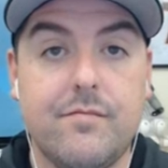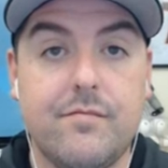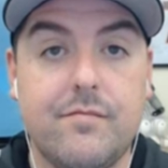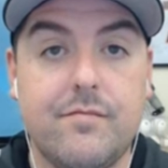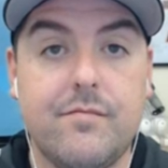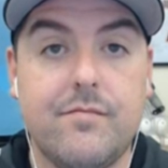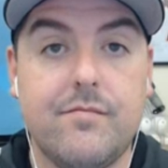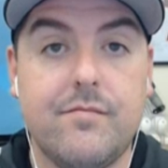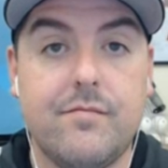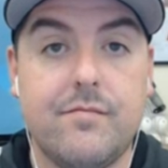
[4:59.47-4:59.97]

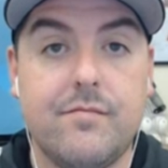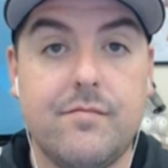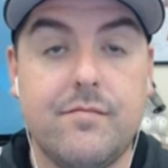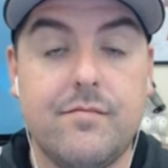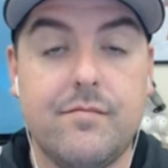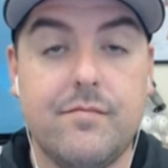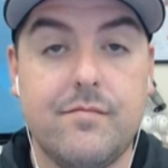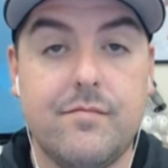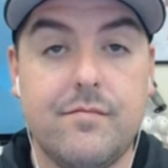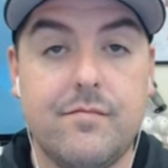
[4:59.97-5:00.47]

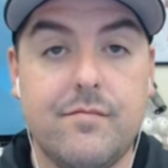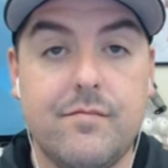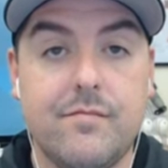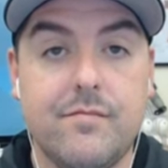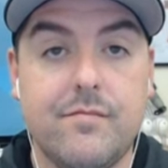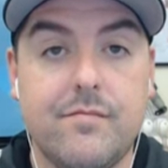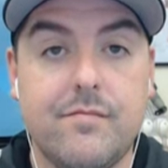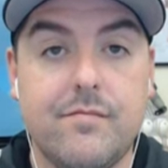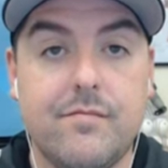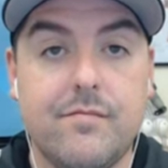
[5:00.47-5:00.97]

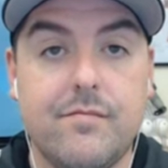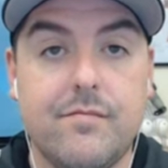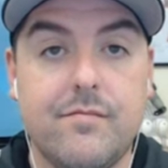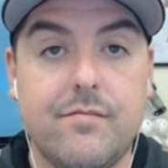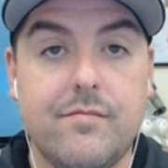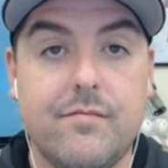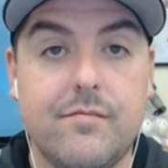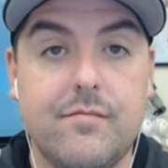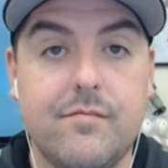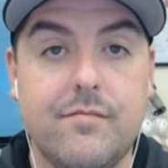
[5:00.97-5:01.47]

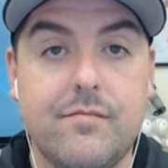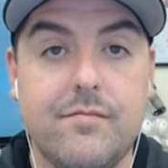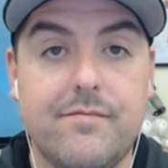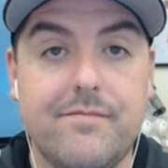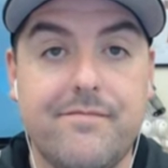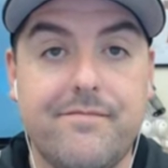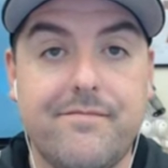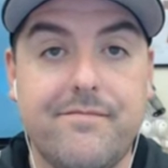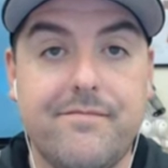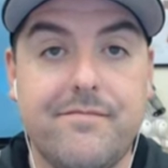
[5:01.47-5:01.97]

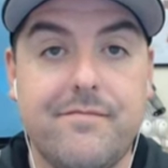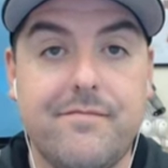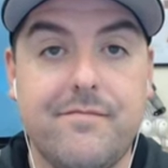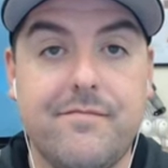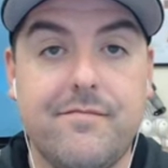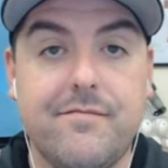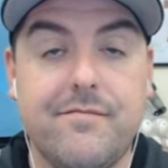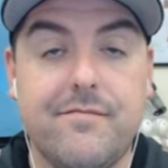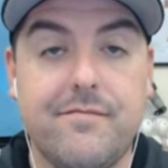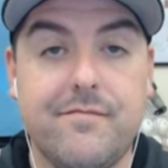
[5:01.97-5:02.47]

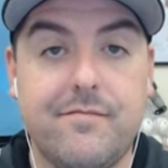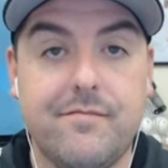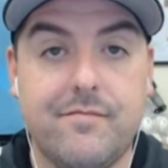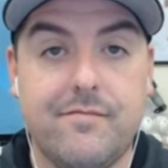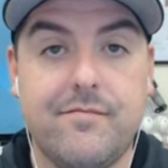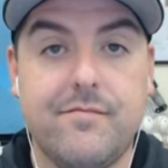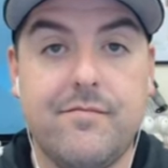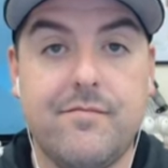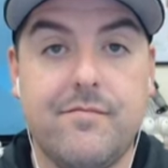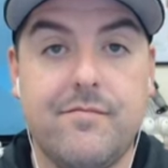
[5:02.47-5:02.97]

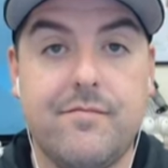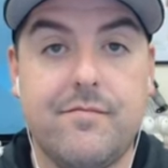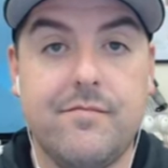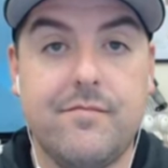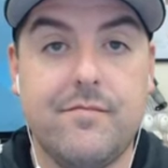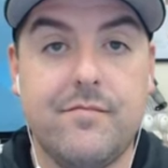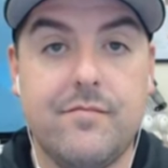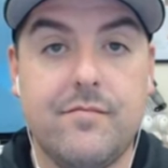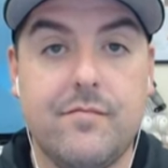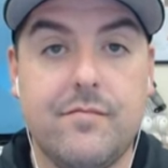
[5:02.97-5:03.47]

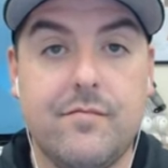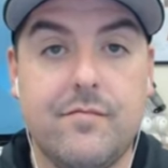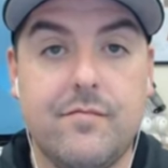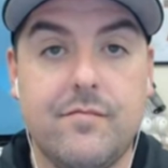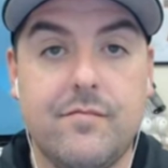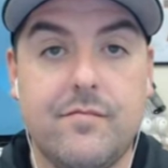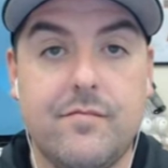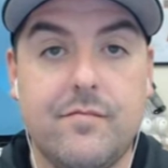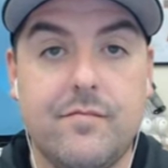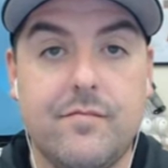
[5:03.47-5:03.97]

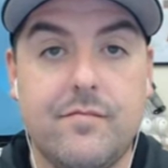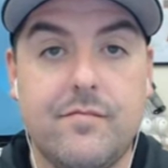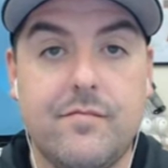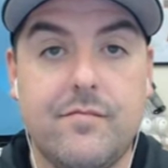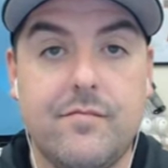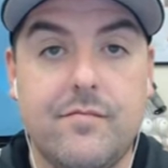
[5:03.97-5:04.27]
[no speech]